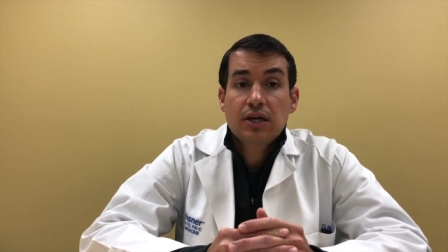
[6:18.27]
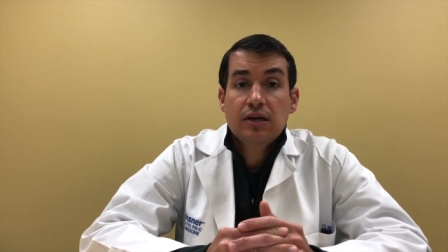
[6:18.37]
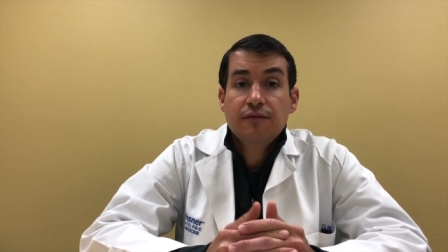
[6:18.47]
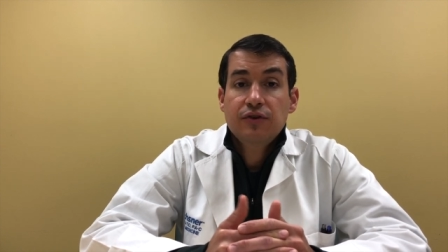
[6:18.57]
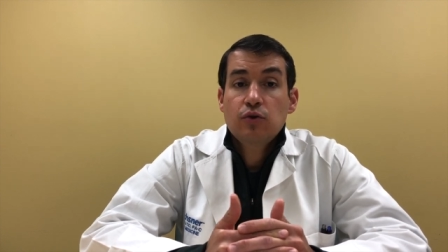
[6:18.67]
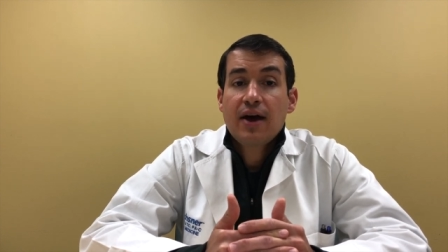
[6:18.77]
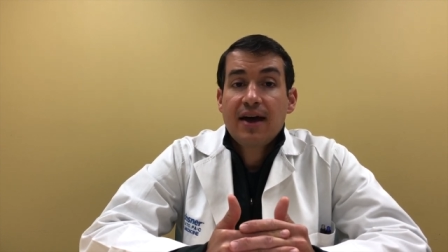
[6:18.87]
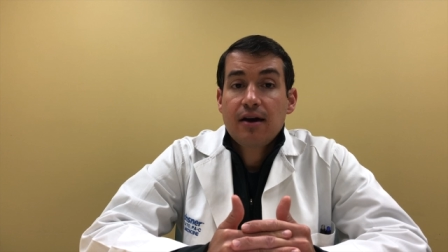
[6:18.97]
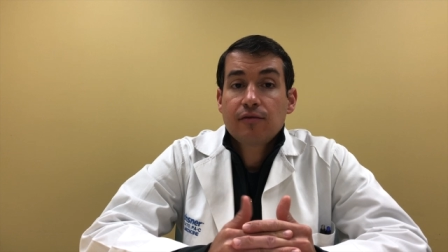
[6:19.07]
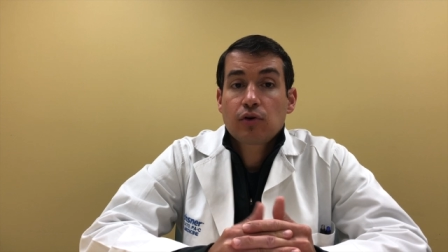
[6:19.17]
If you
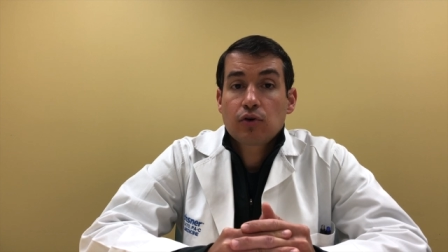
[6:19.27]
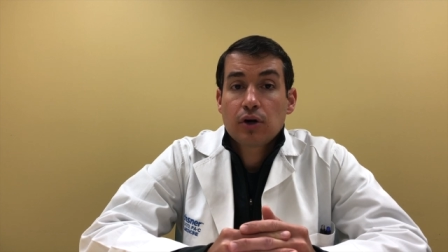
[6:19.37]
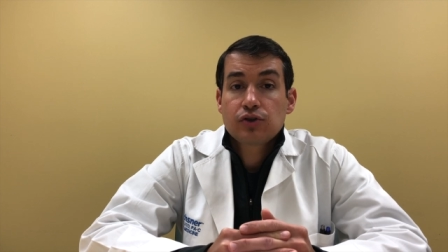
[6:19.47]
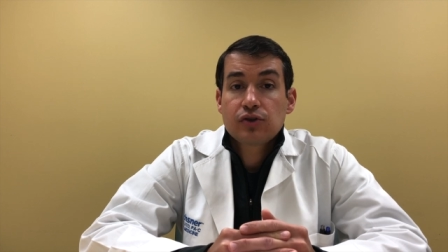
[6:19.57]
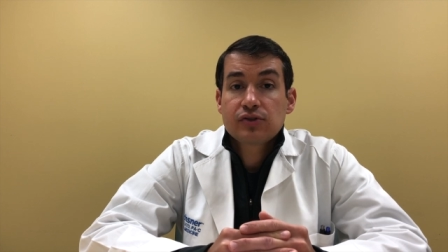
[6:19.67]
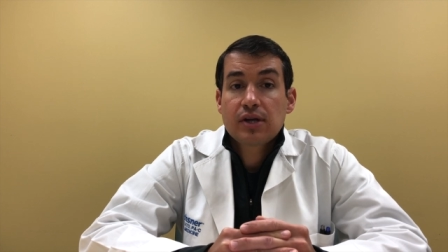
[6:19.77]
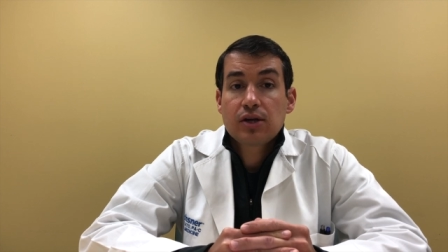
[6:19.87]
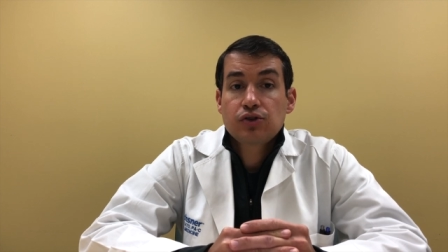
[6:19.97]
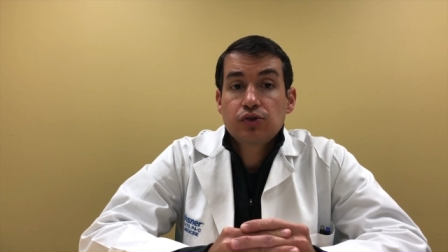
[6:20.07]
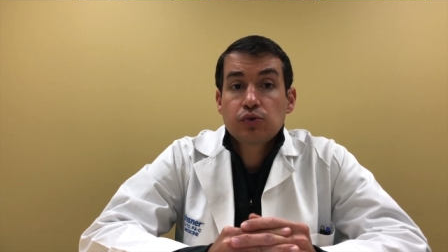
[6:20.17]
have crutches
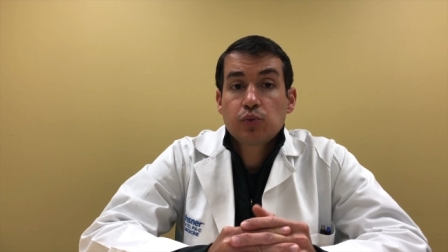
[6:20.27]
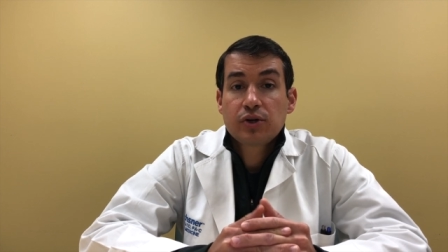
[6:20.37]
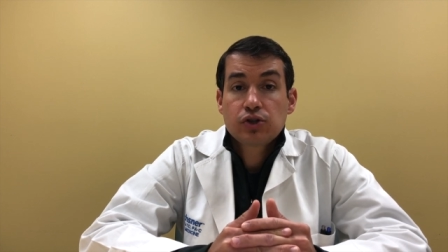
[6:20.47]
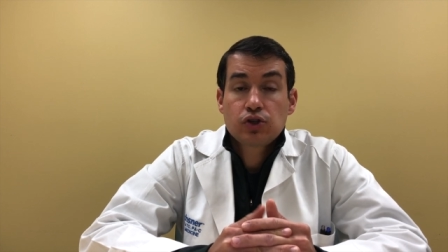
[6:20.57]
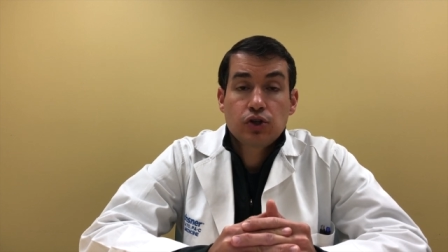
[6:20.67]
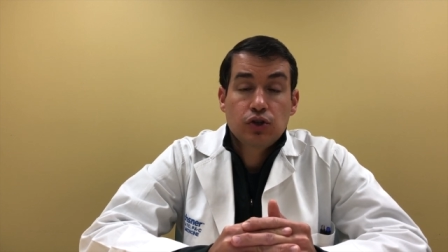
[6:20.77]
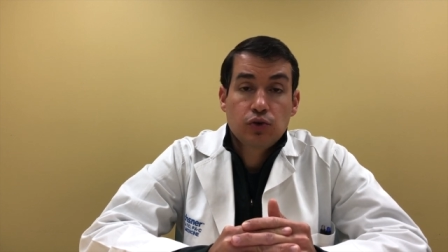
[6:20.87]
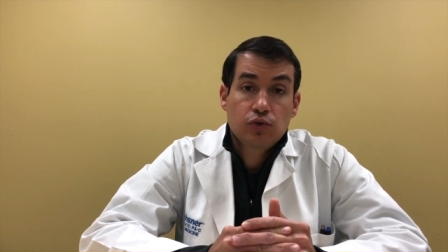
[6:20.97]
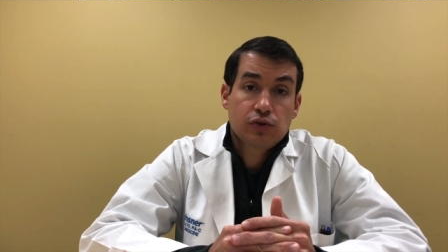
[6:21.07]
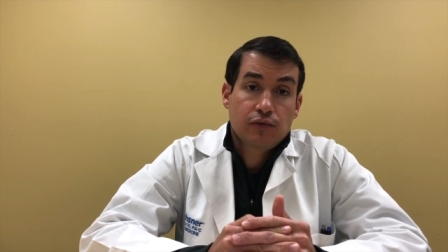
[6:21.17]
that you wish to
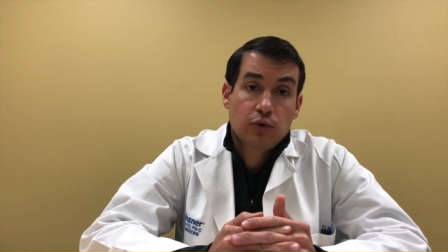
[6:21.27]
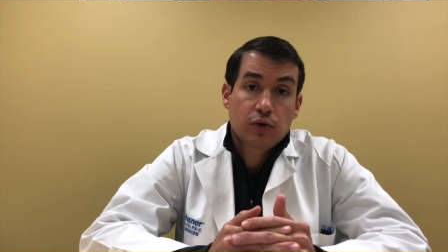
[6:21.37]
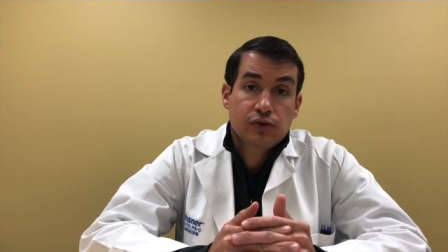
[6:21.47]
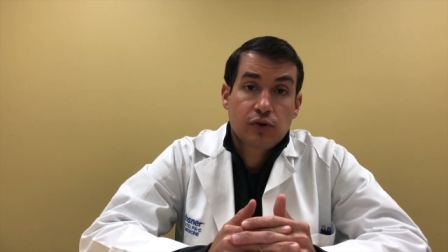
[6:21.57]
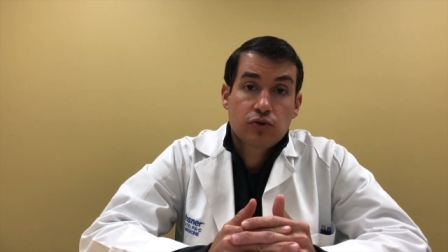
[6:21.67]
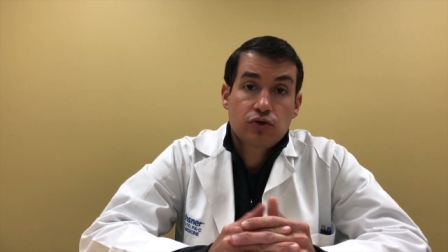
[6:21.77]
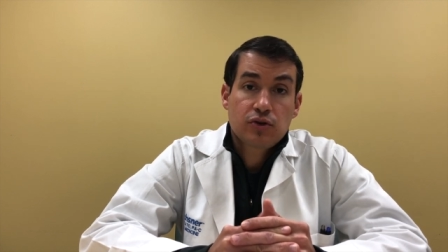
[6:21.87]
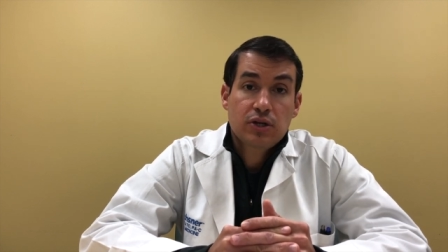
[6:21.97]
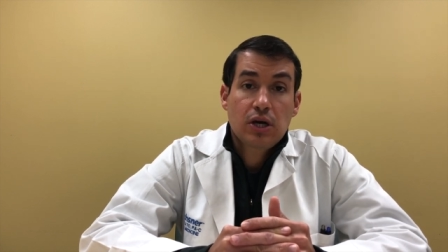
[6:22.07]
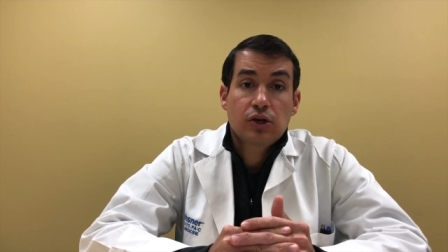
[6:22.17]
use for
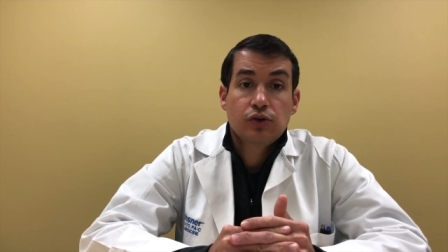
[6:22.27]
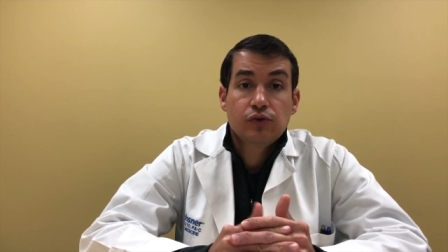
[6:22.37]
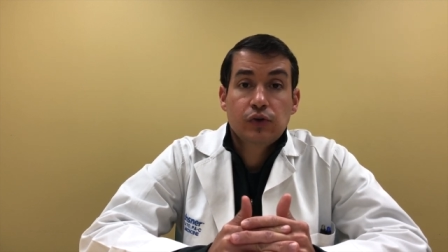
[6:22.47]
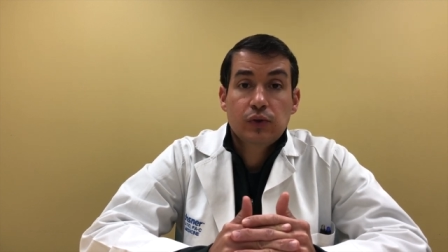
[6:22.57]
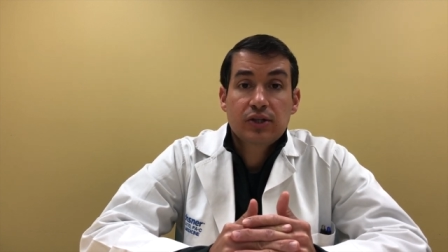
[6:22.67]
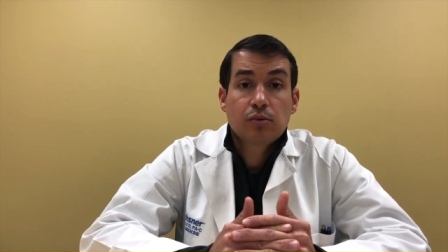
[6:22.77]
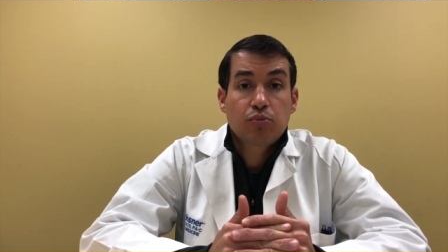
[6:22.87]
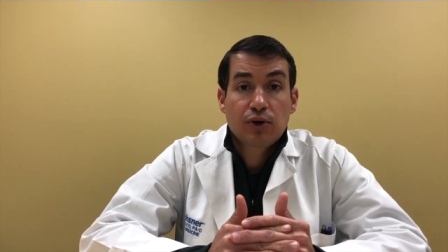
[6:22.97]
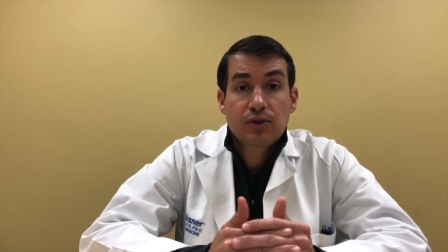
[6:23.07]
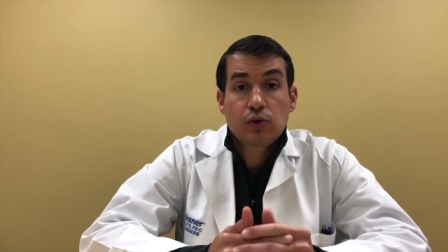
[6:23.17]
surgery, you do need to
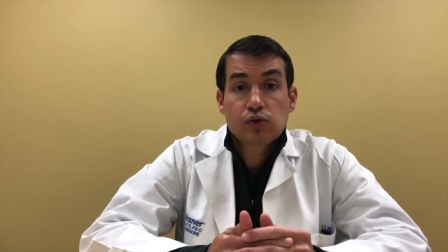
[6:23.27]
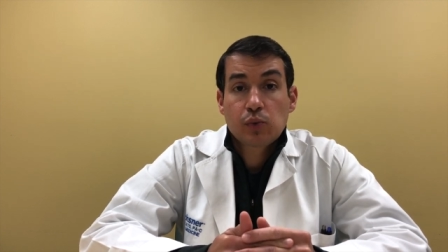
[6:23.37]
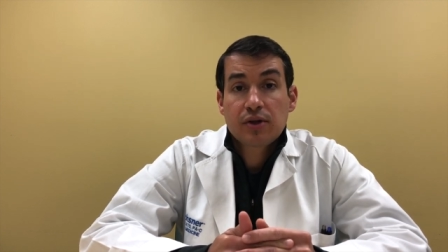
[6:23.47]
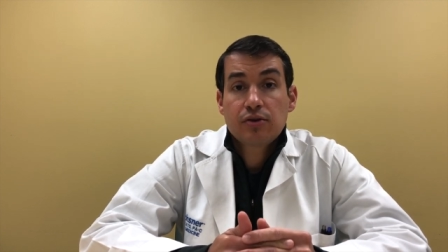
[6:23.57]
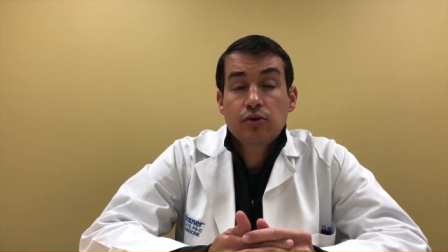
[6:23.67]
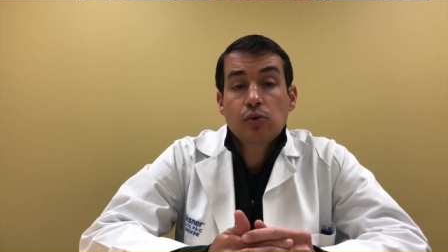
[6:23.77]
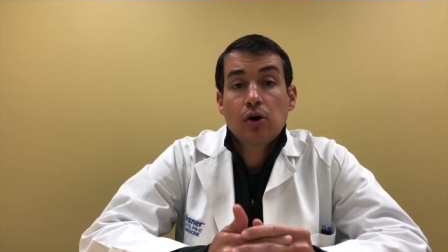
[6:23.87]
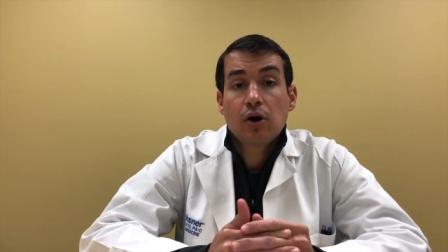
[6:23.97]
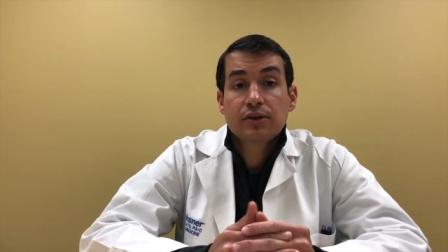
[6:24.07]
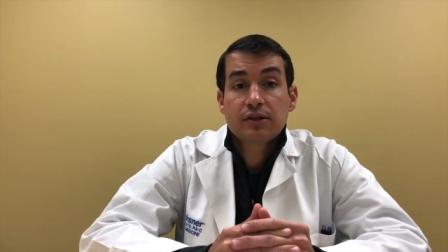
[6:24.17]
bring those with you
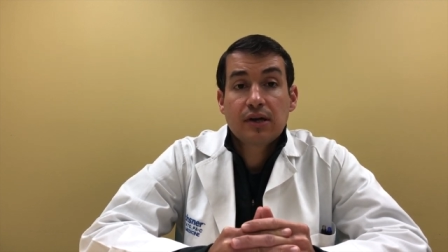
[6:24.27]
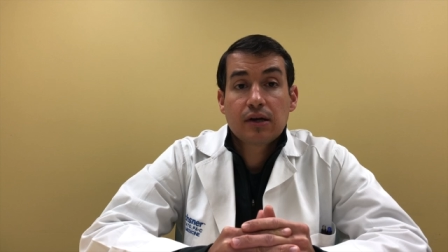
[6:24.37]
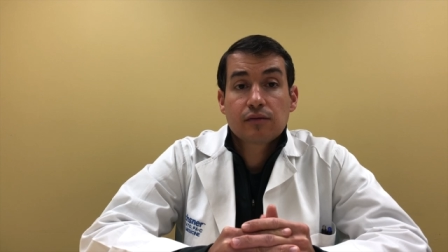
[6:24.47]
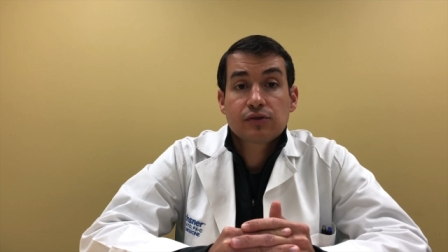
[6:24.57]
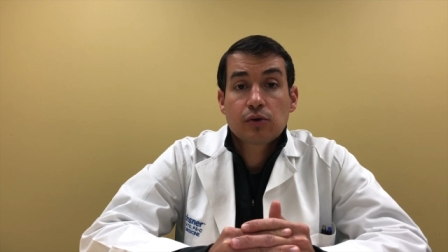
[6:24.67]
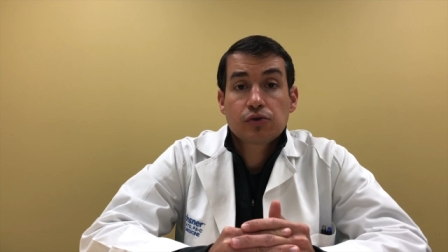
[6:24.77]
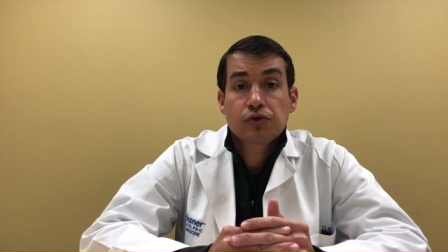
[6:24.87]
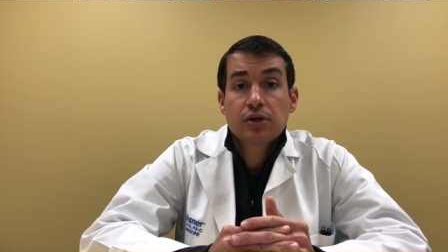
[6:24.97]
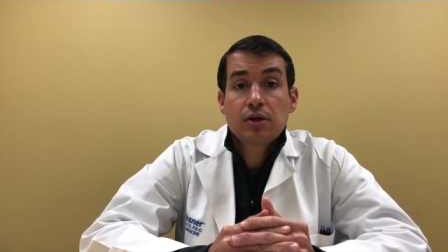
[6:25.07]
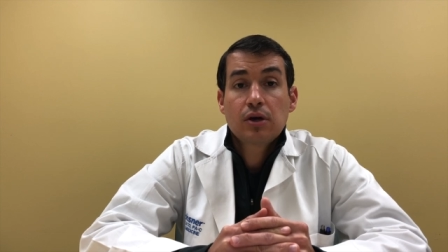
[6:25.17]
on the day of surgery.